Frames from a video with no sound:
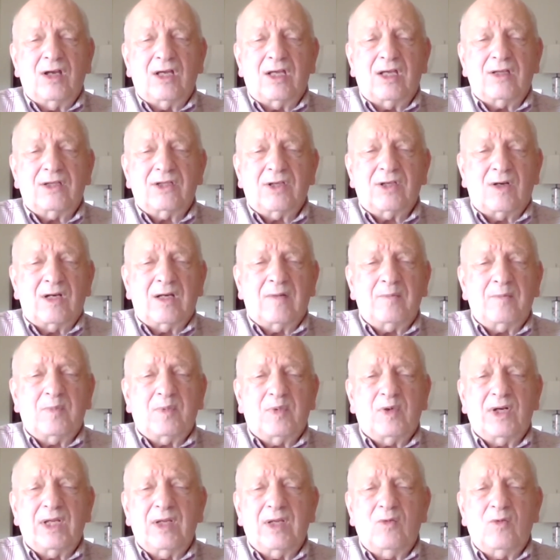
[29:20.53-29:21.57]
Tom
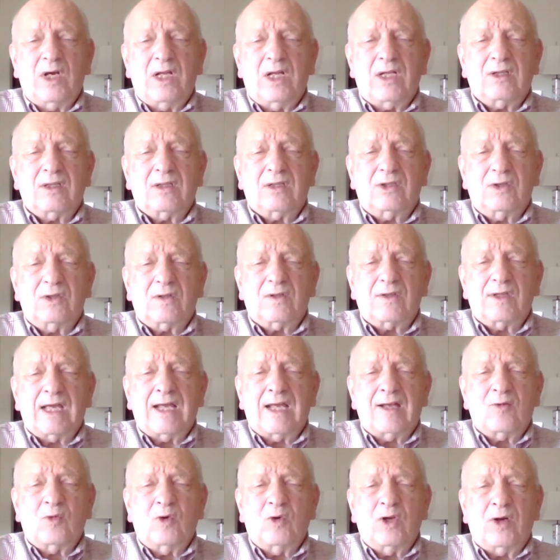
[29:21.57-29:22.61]
pretty well took
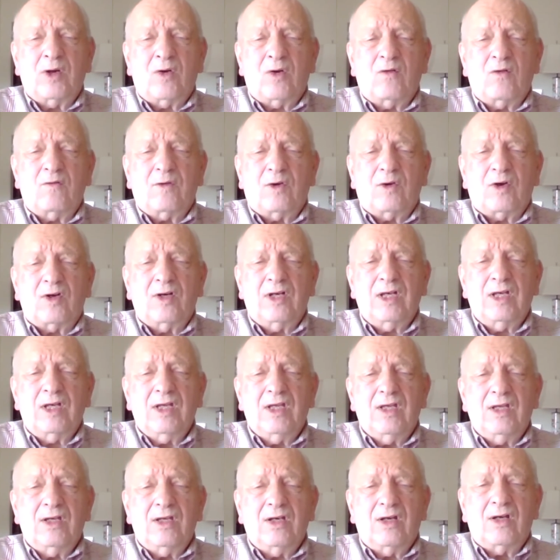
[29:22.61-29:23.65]
that one over
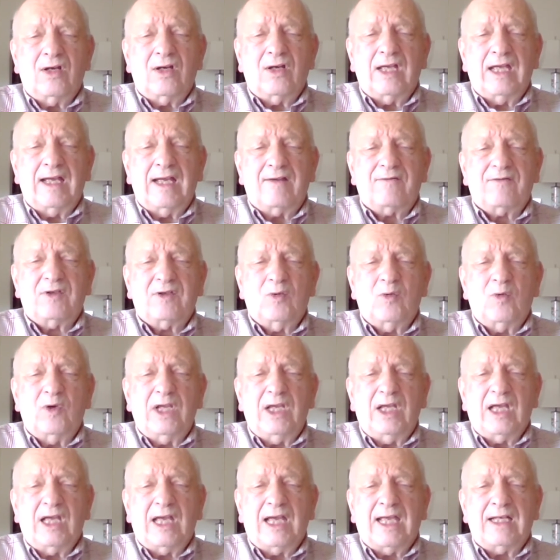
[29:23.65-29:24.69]
after
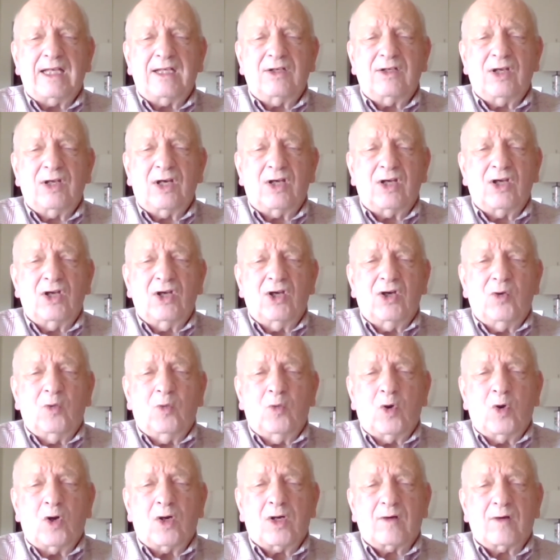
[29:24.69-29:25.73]
we had
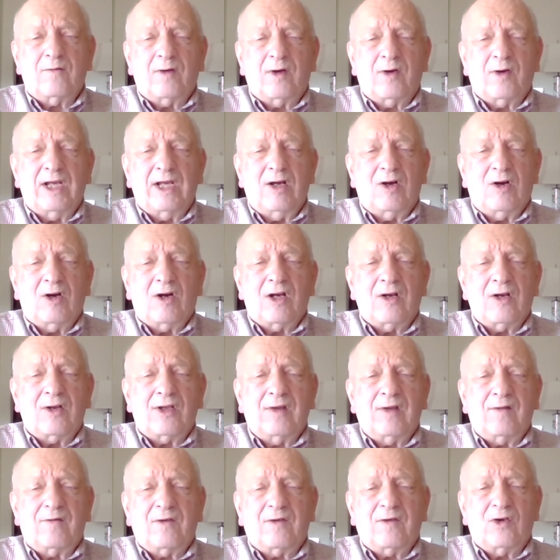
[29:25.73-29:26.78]
worked very hard on
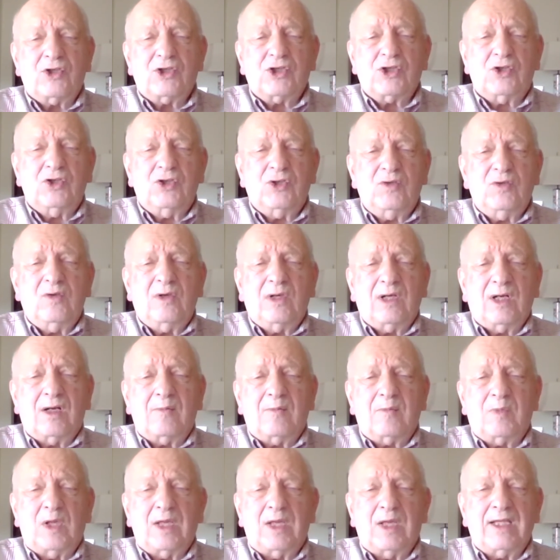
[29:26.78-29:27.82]
the first 2
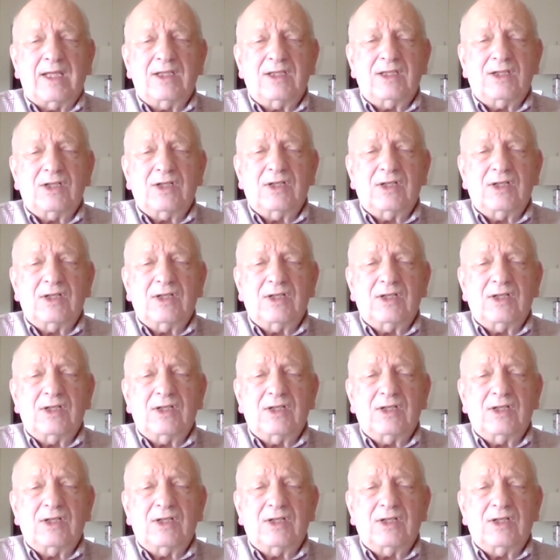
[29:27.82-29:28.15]
airplanes